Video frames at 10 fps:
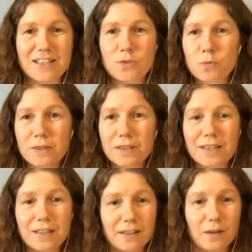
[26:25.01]
it's
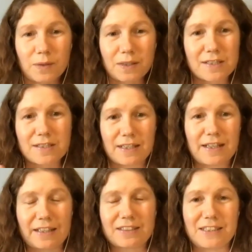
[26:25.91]
really clear what this
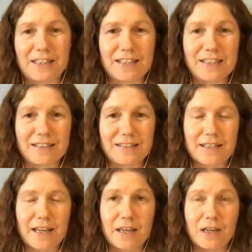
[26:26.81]
connection is.